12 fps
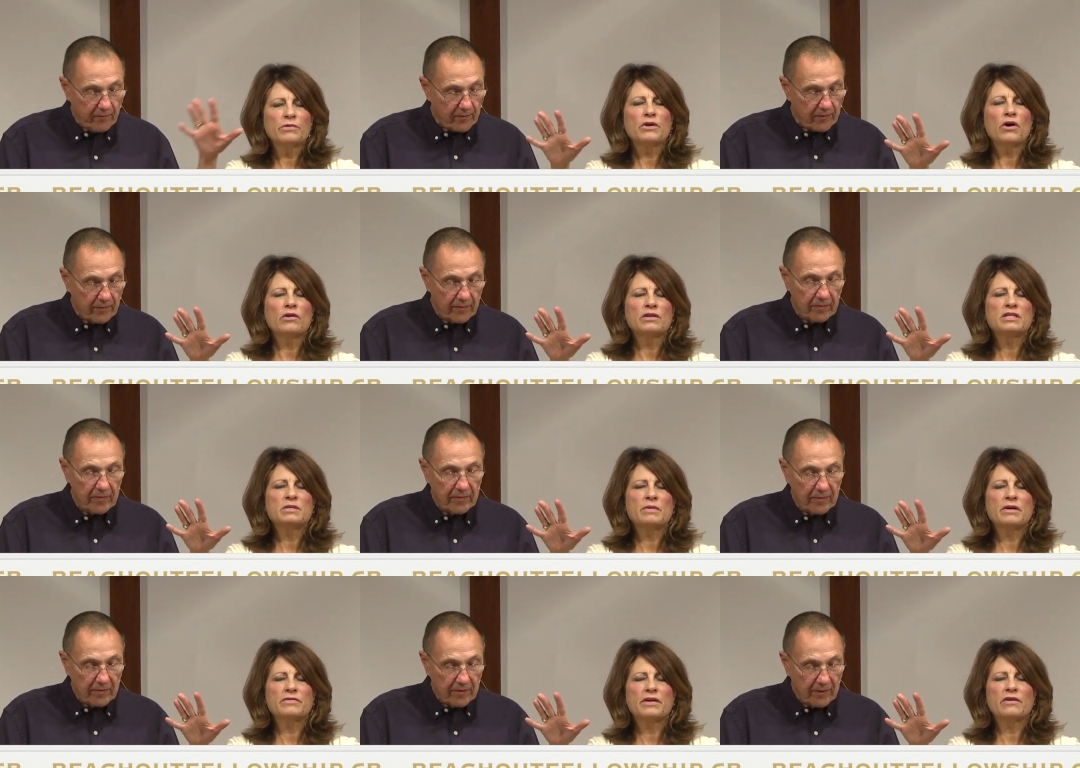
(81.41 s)
Speaker 1: with the Holy
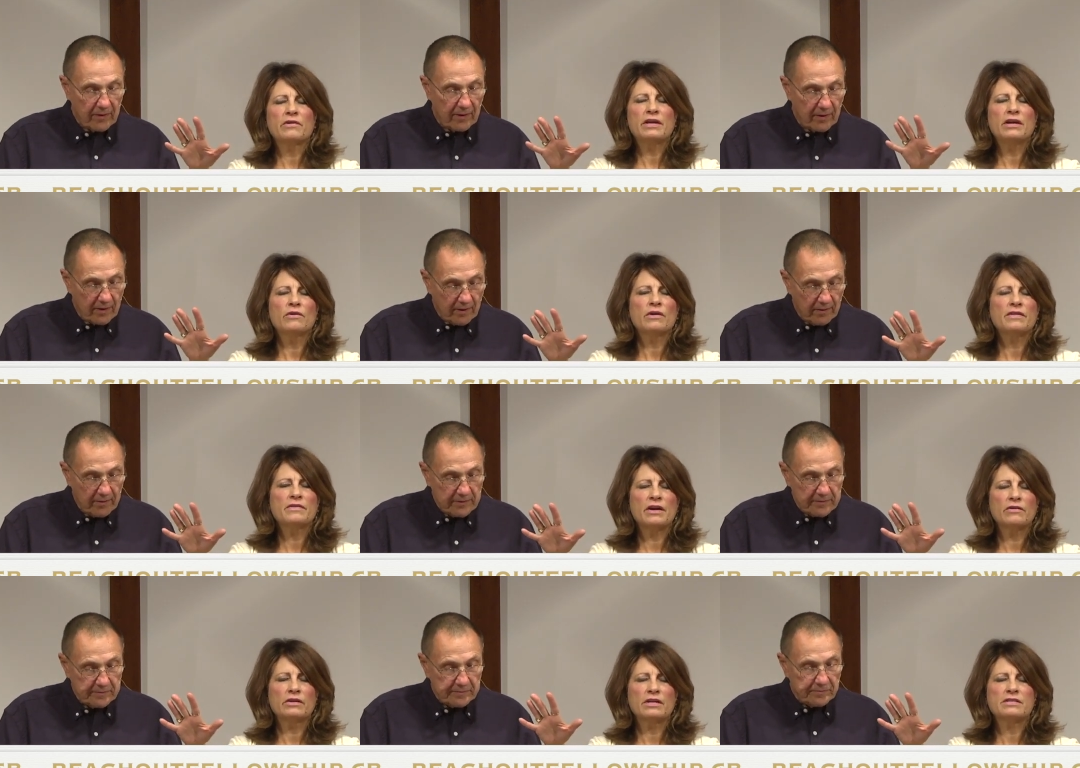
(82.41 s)
Spirit that are here and that
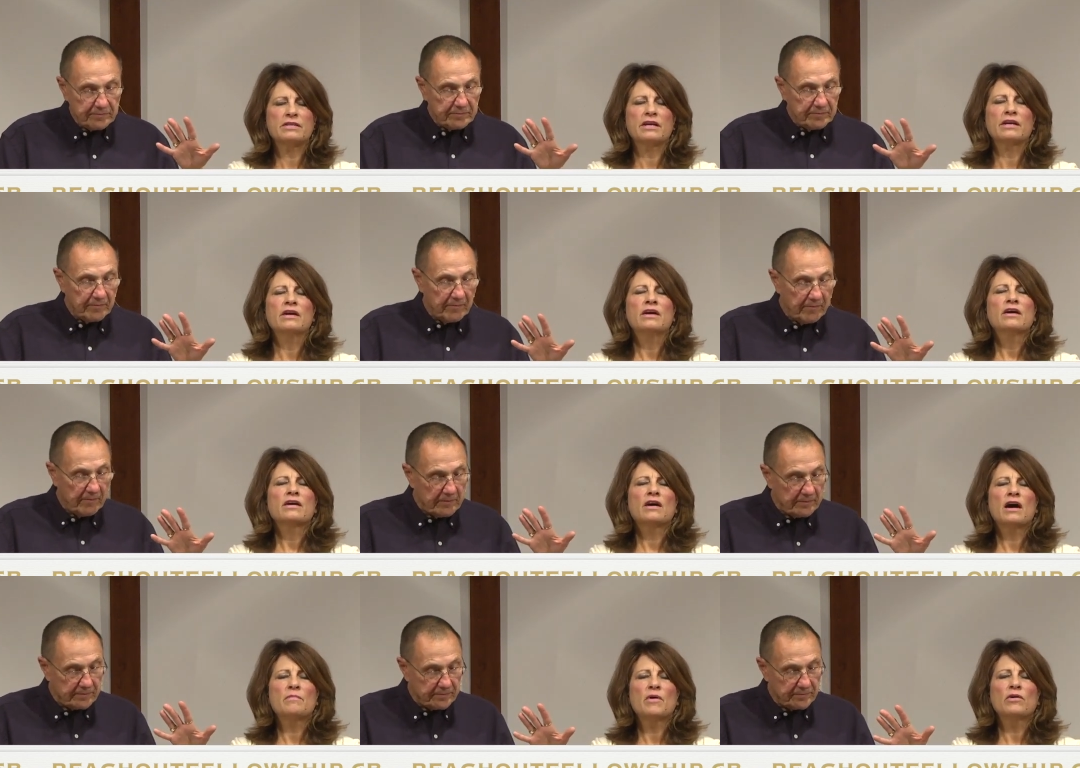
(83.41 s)
are listening.
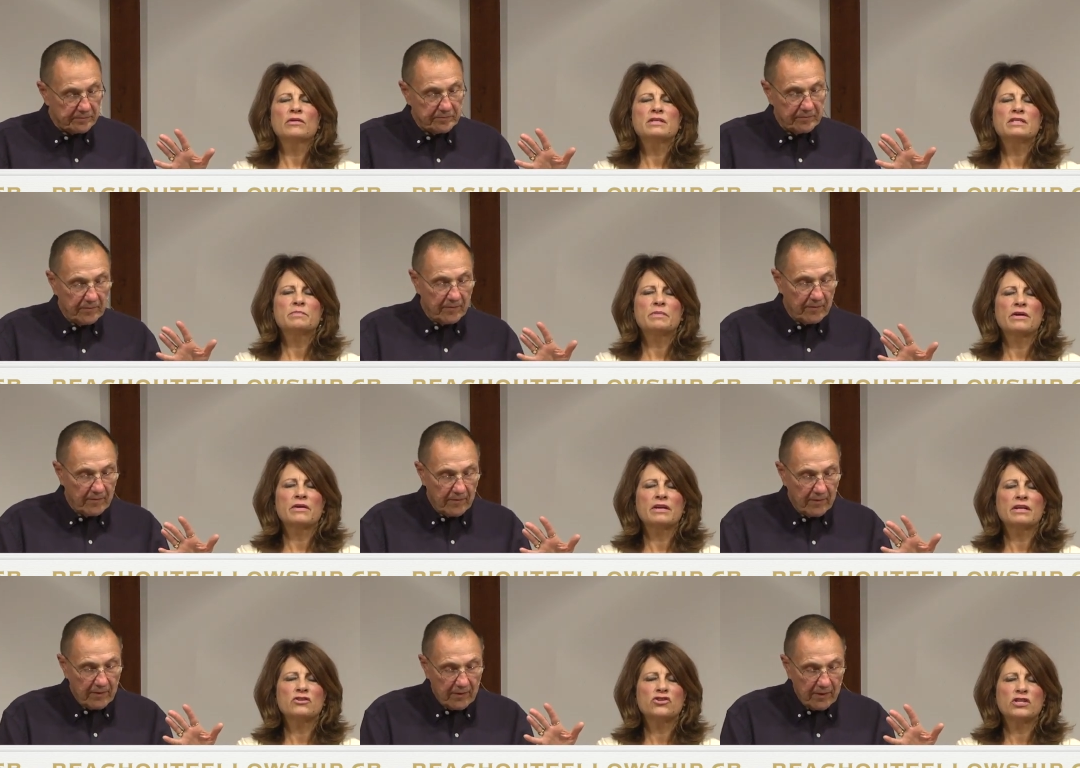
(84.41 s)
Come, Holy Spirit,
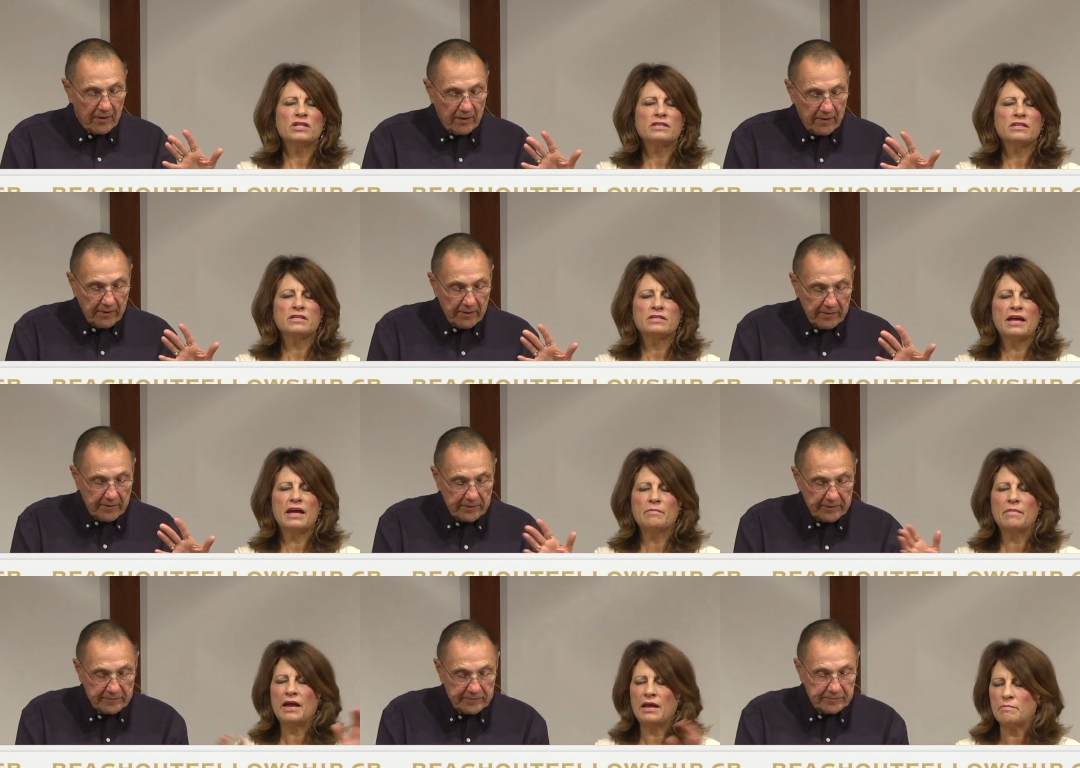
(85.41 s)
in Jesus'
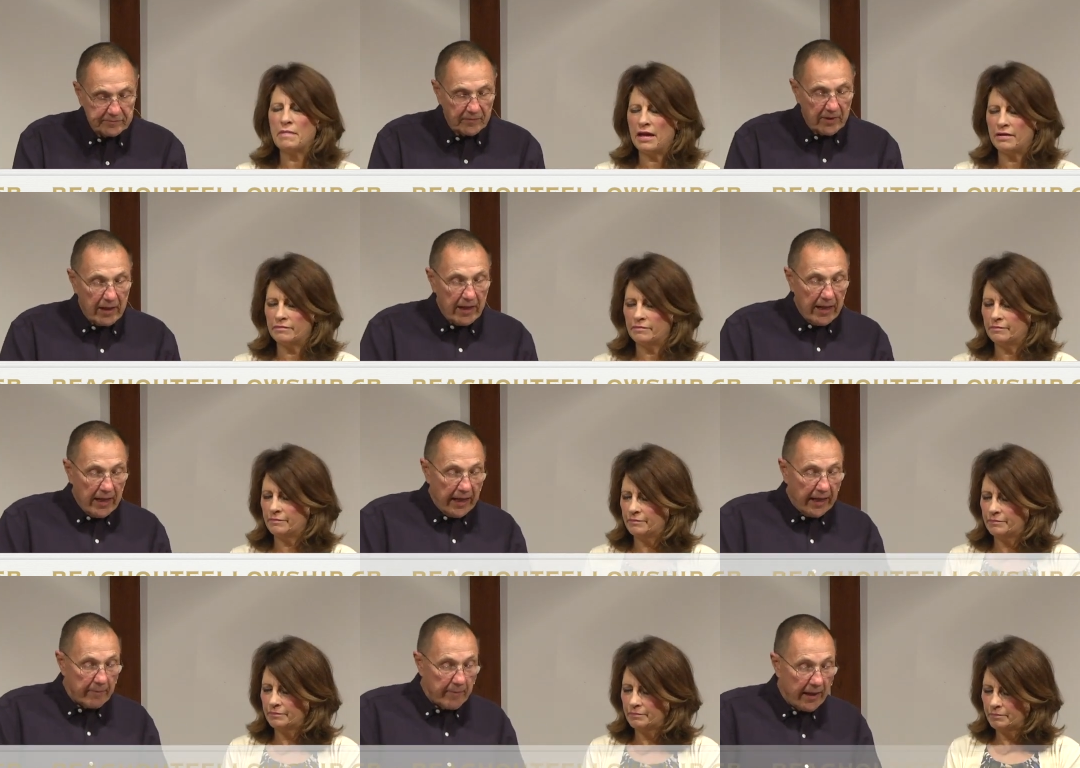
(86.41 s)
name. Amen.
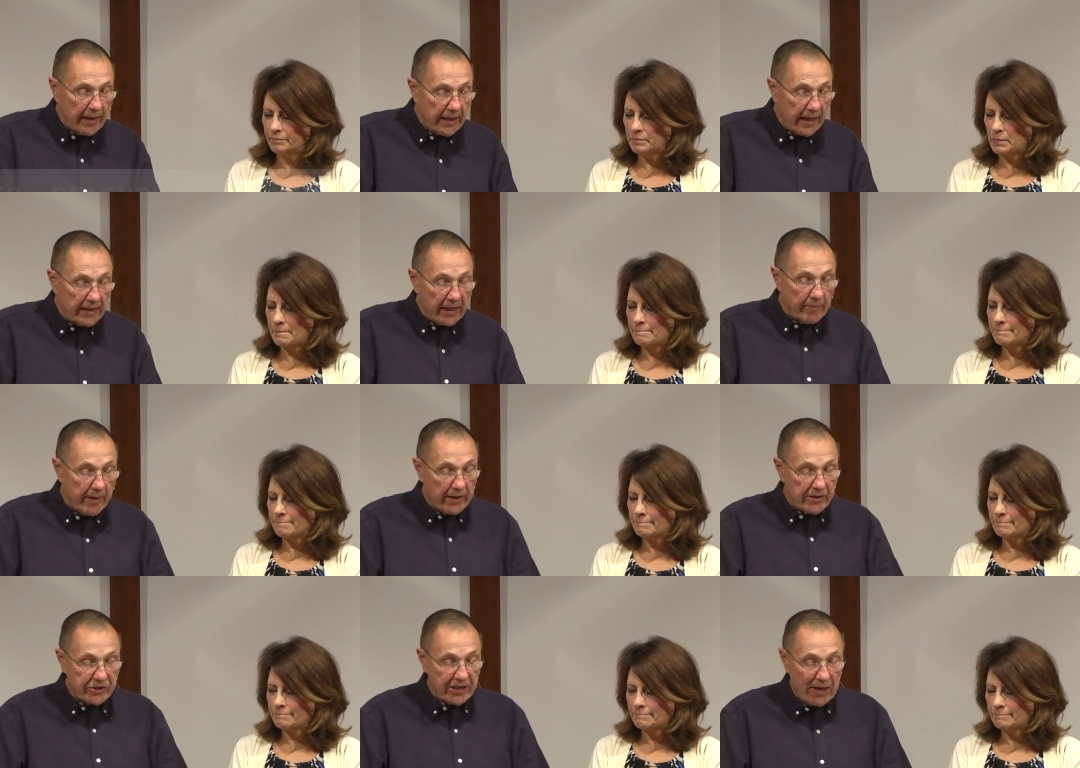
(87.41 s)
Speaker 2: Amen and
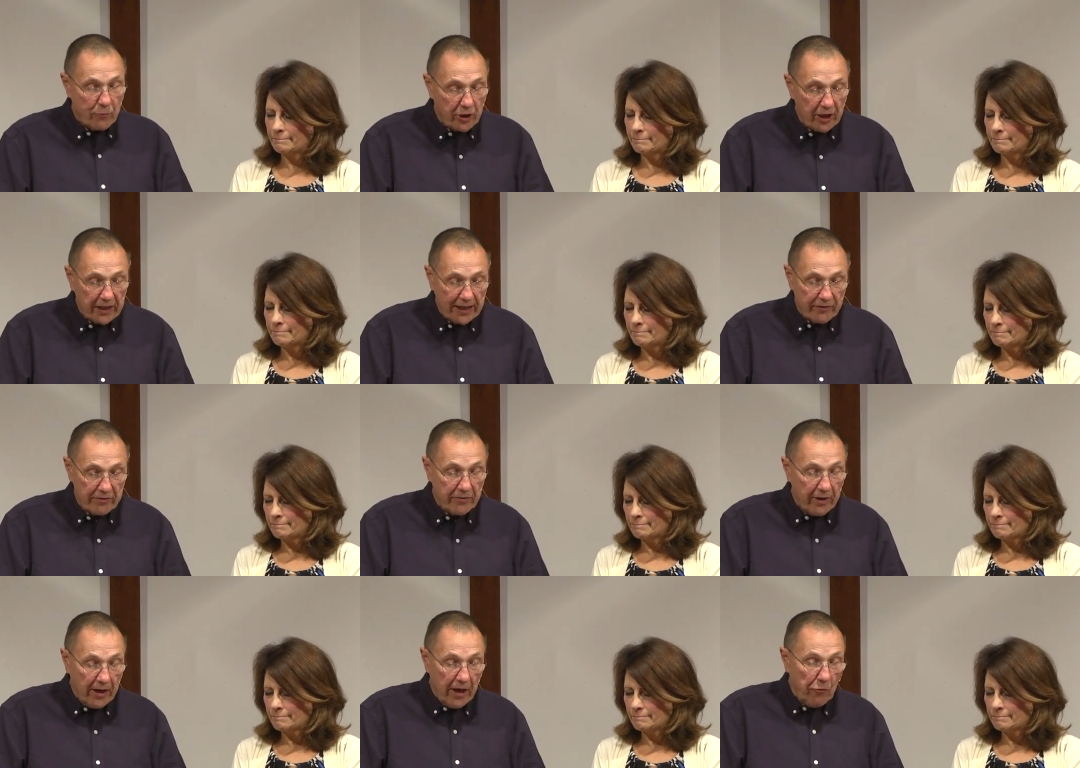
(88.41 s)
amen. Psalm
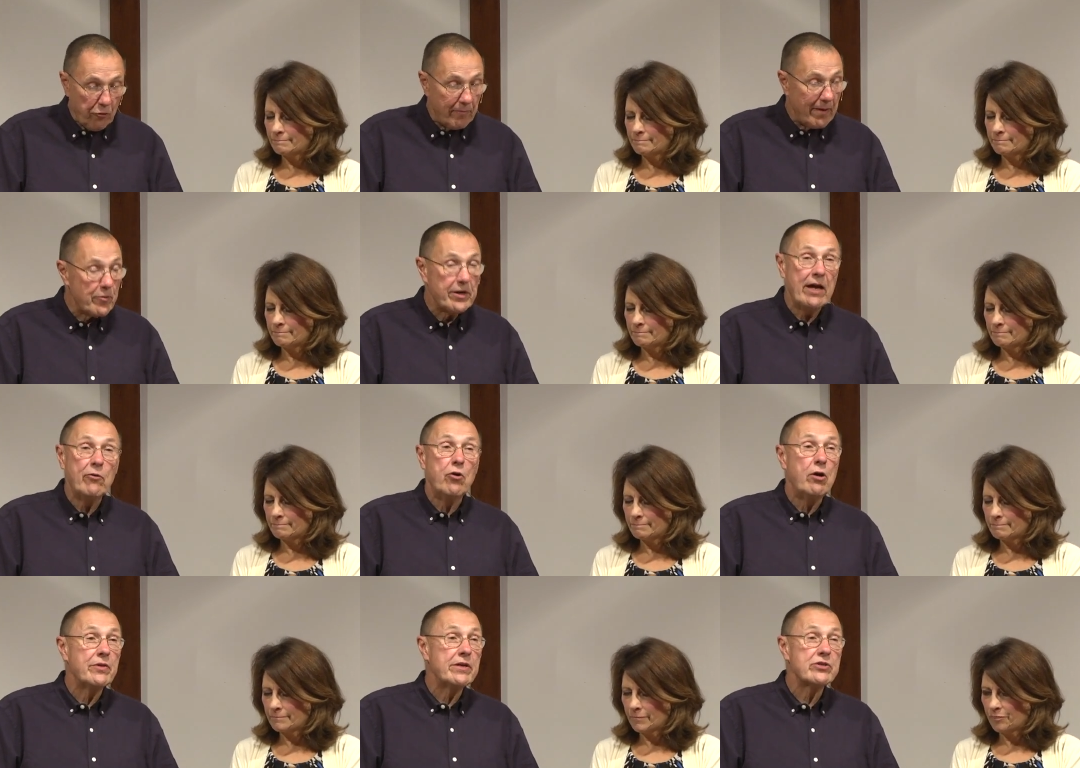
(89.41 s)
111. Remember now,
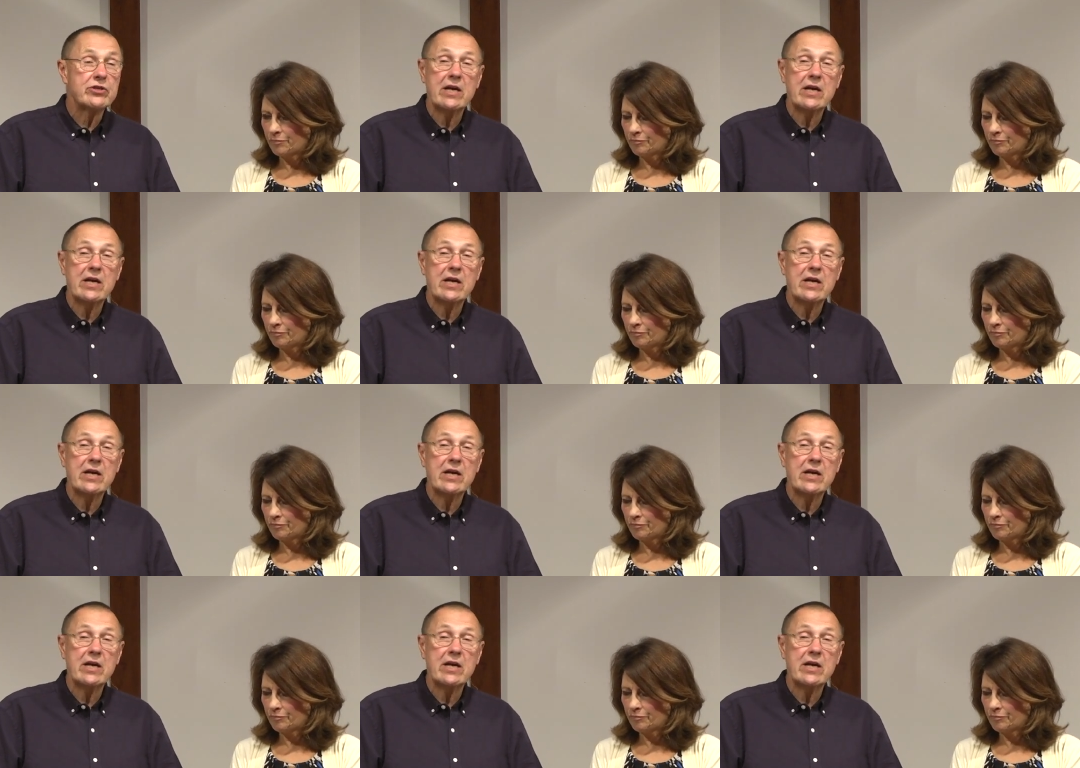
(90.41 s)
all these